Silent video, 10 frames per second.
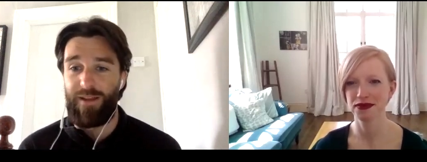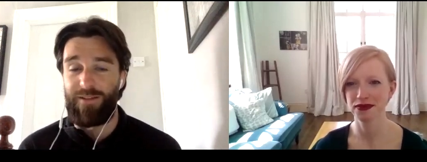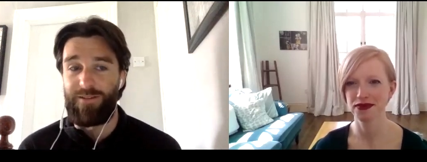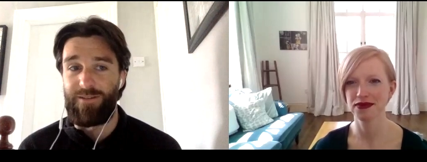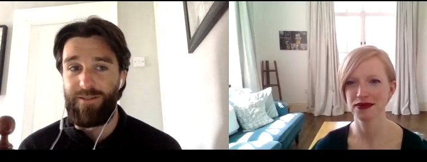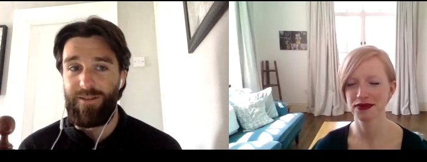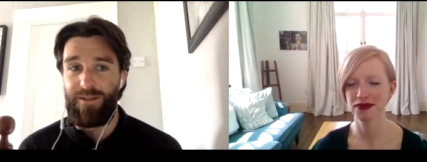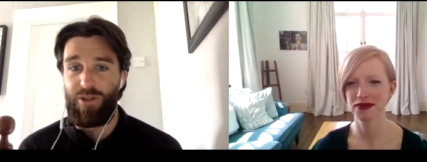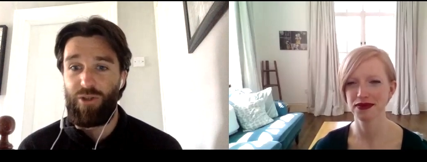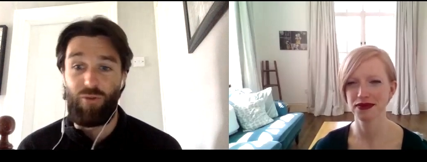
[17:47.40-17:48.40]
Speaker 1: and
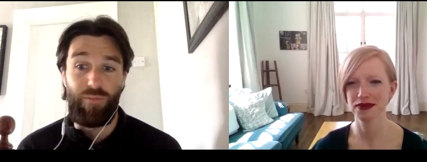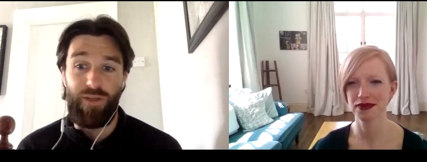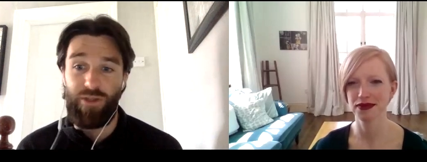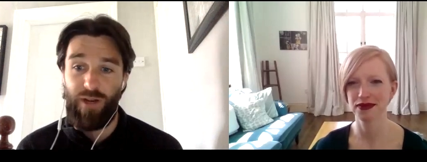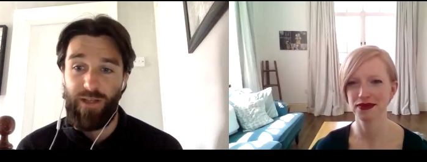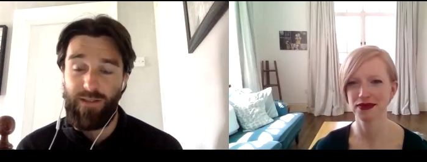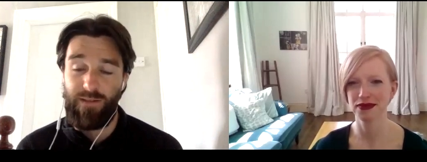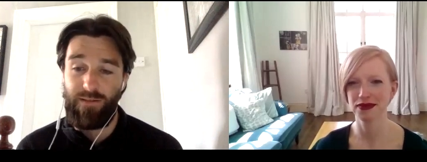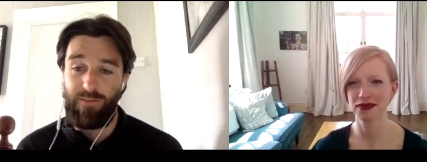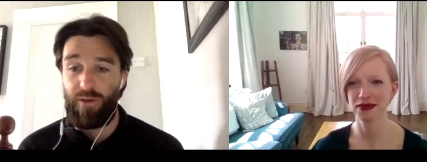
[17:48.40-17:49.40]
should be
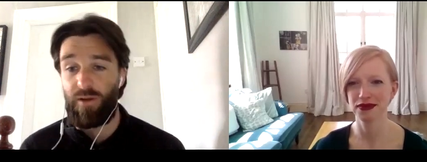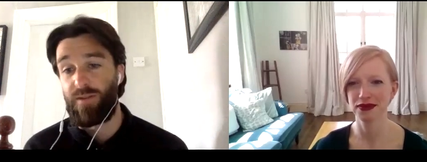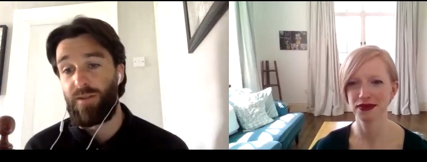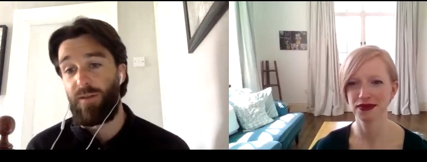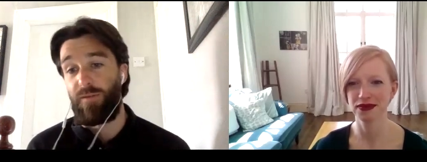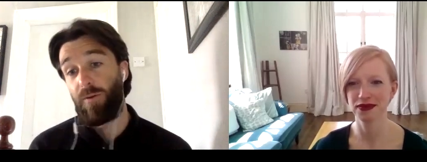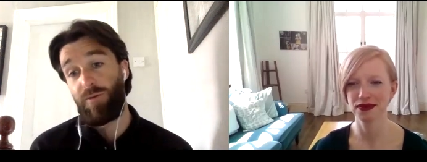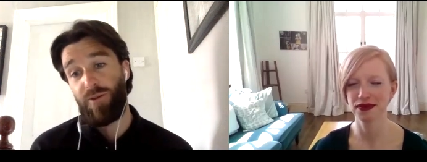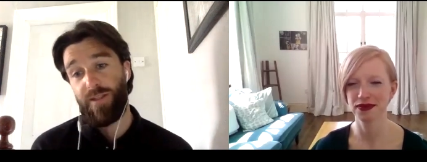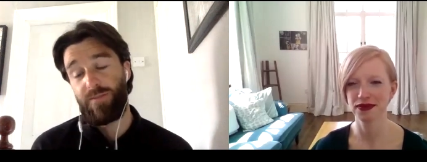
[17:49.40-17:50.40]
addressed, because if you don't
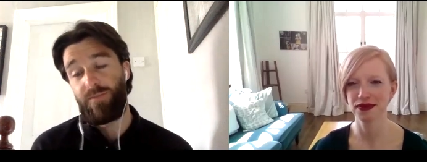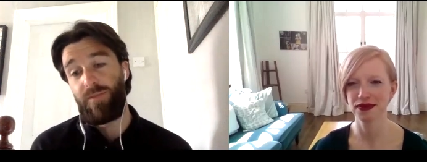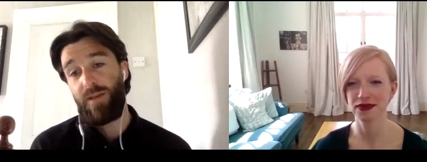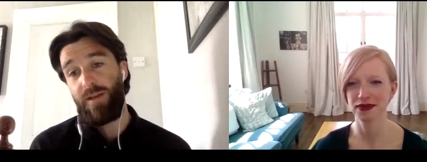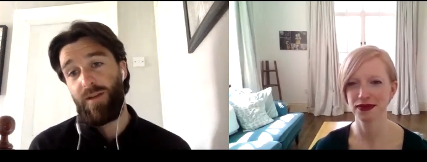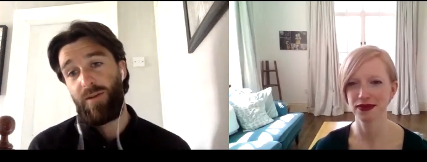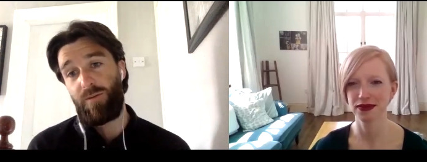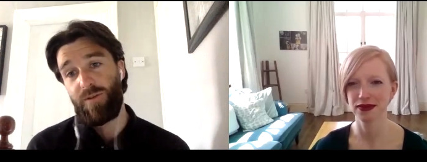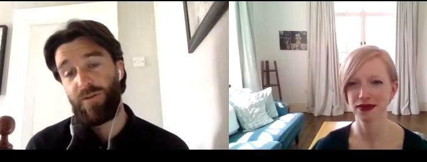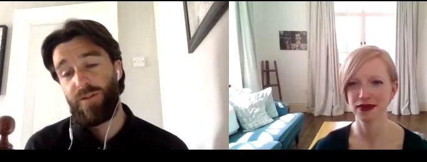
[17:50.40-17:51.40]
address them, it'll
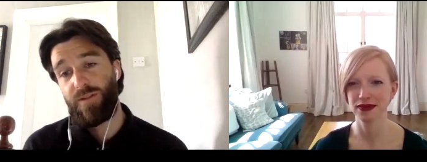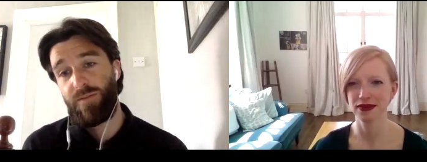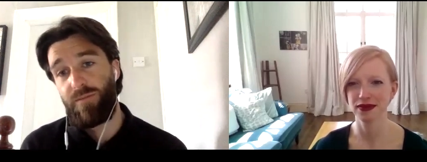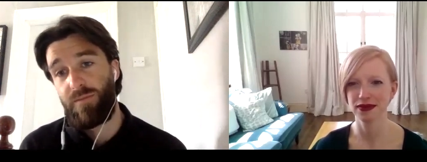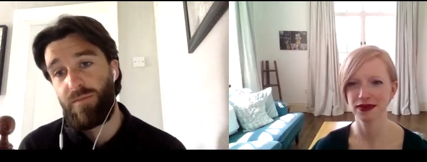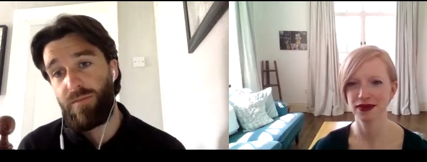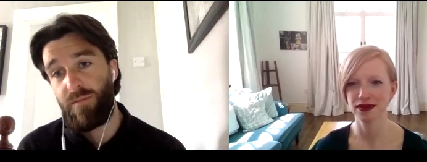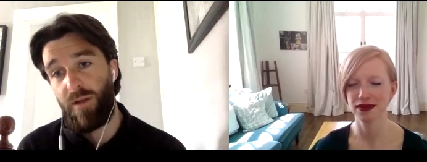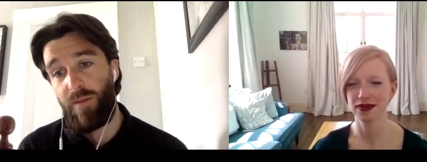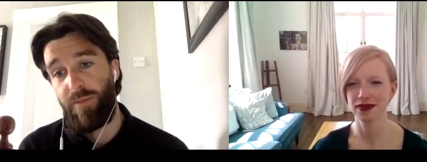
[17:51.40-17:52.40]
turn into something
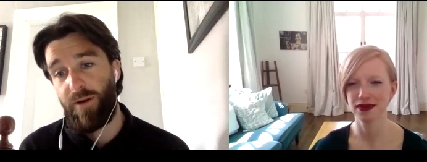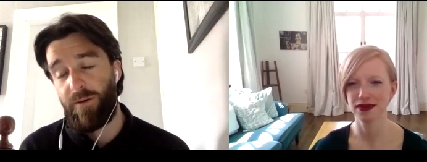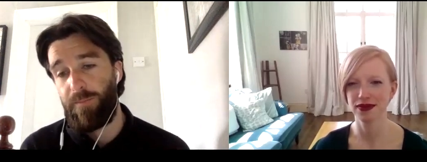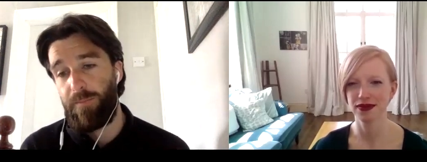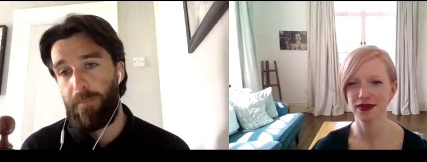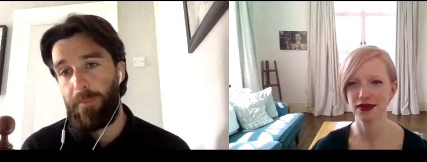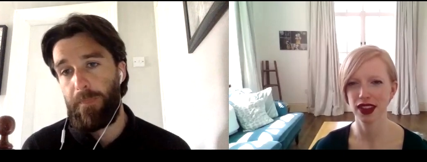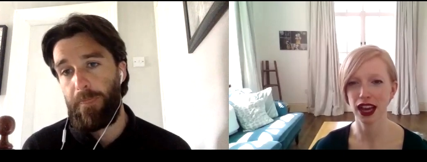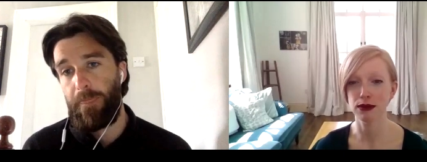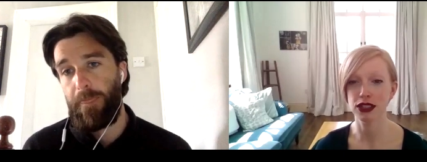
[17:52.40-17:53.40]
a lot bigger.
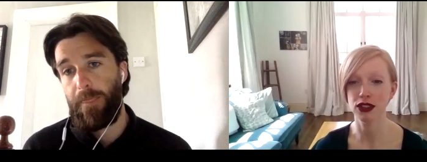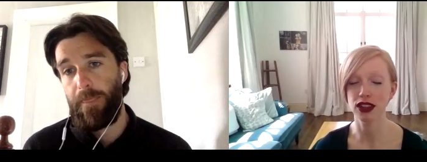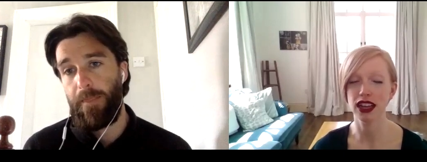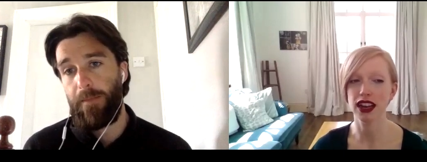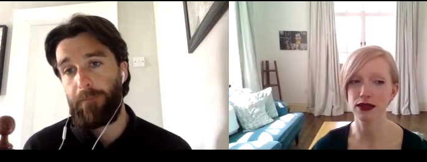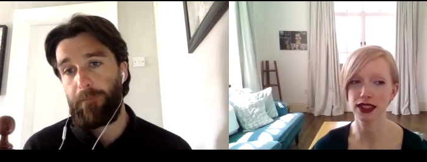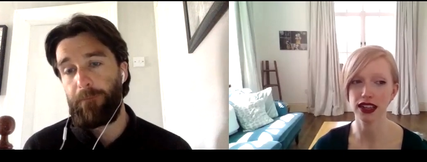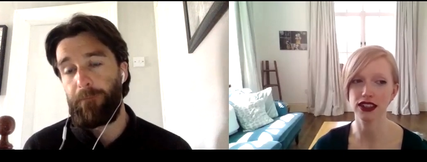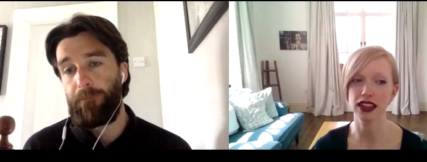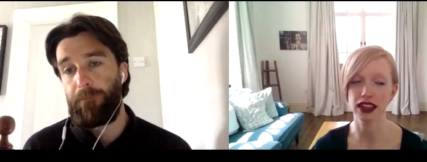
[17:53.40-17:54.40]
Speaker 2: Absolutely. And I
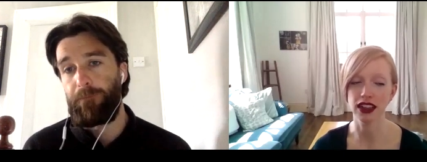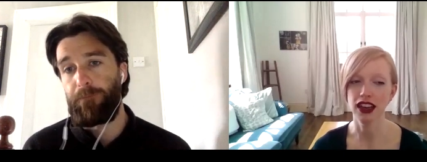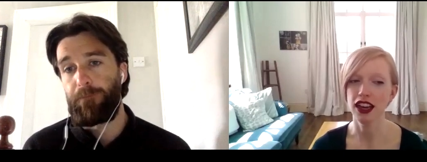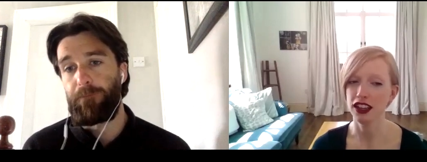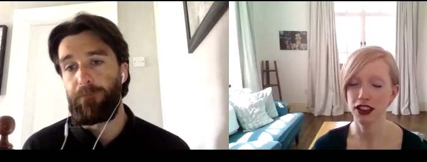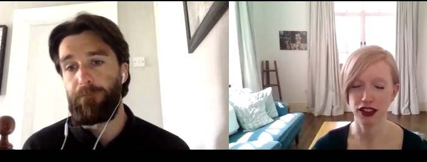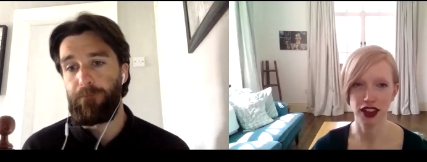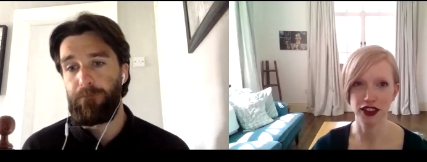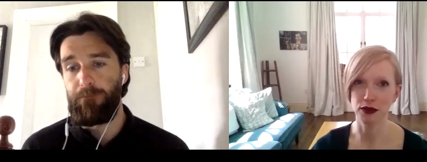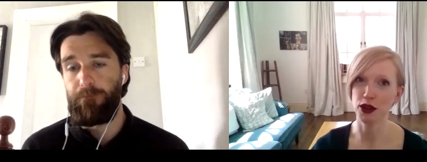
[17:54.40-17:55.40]
was actually,
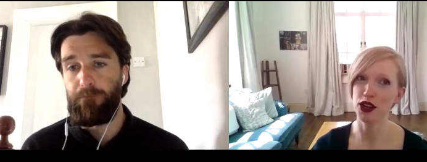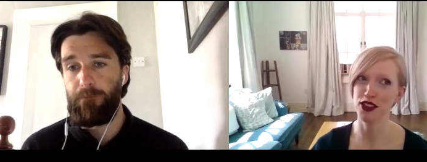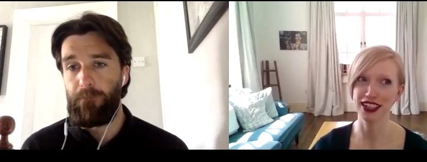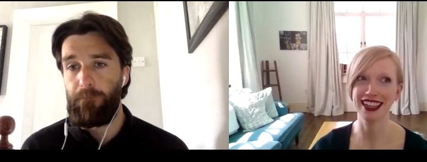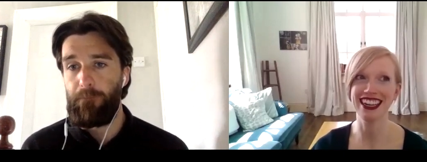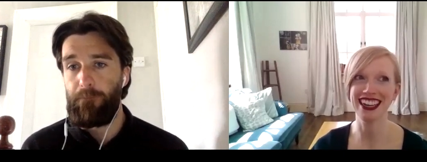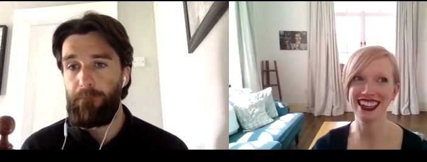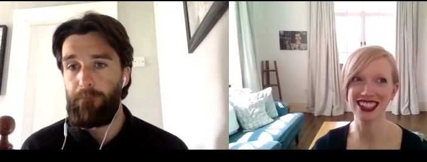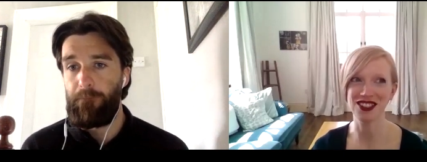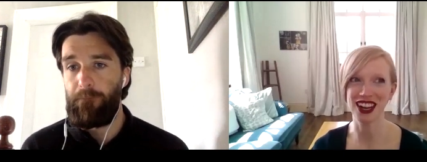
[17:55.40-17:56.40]
that's the perfect
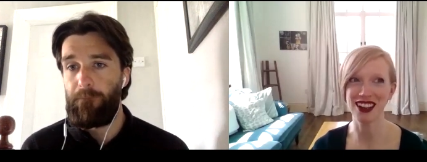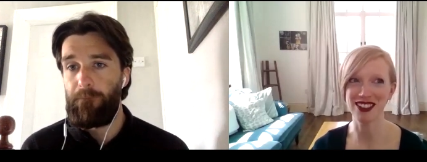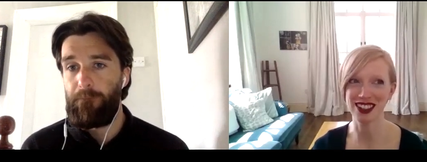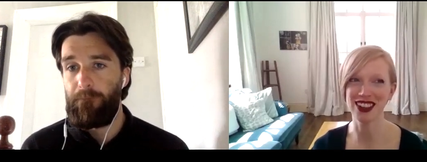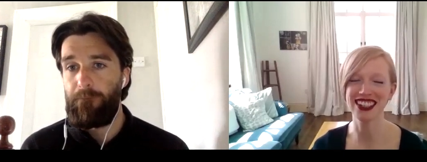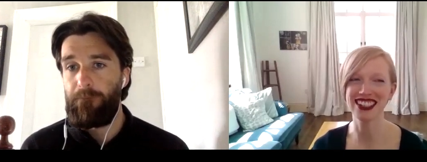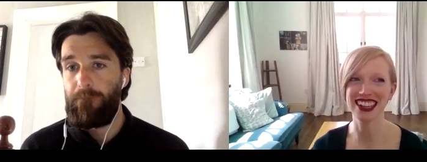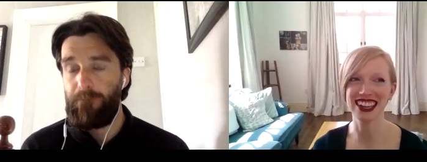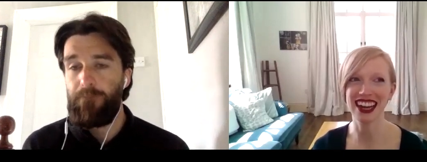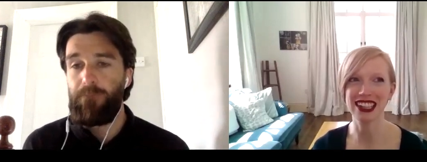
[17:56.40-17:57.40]
lead into what I was going to
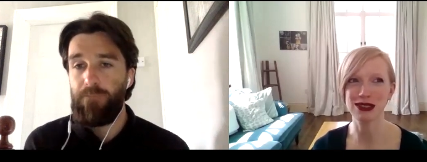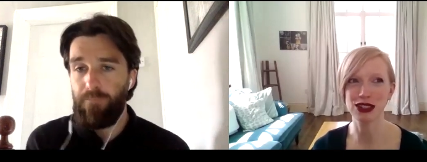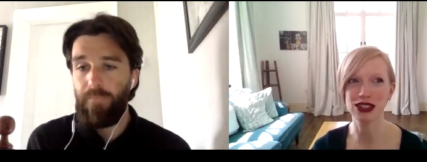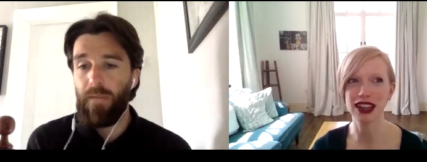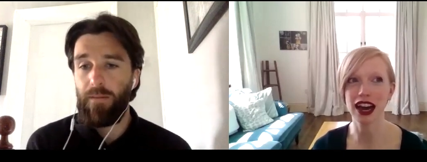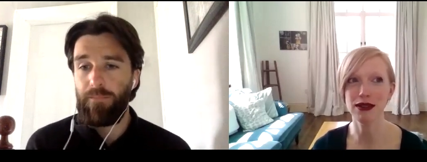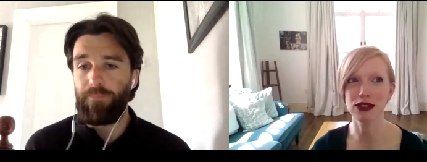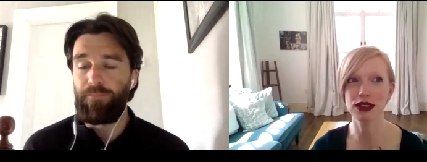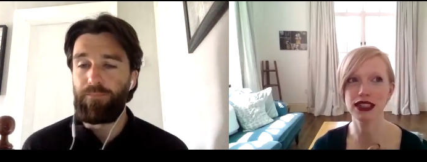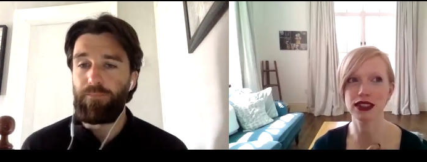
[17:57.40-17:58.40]
say next, which is I
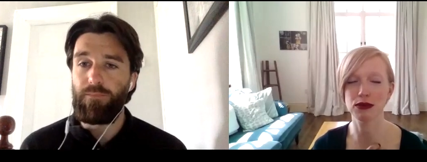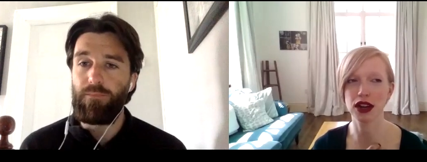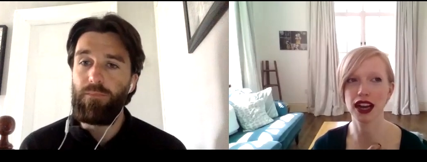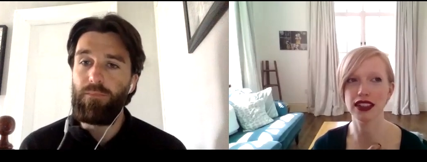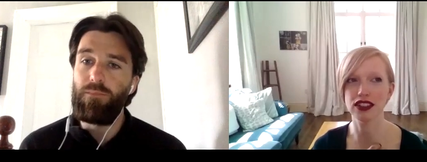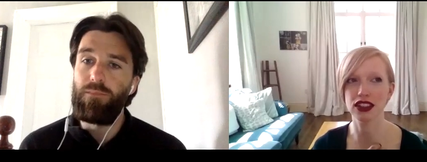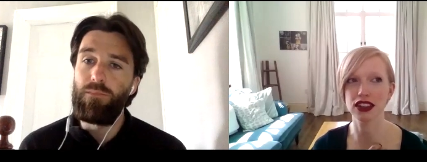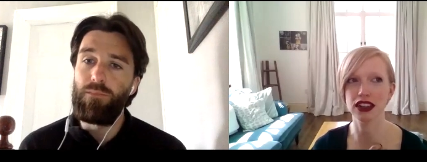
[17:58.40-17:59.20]
was really surprised to